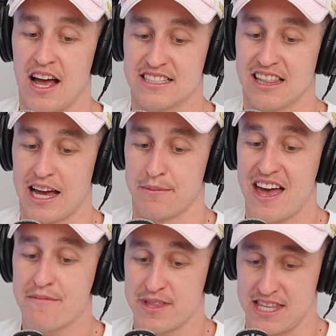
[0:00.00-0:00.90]
has lack of
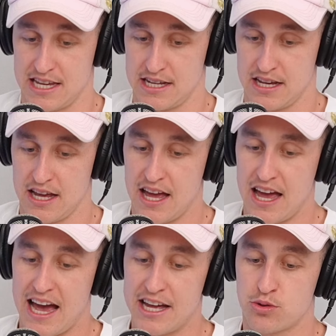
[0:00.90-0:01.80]
empathy
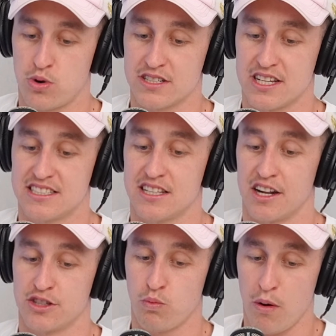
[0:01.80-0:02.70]
and trust has
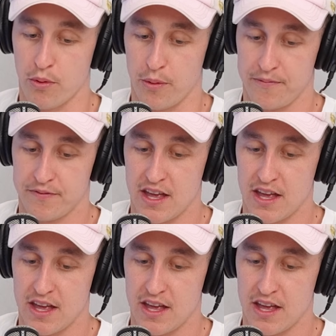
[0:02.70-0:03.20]
started to wobble.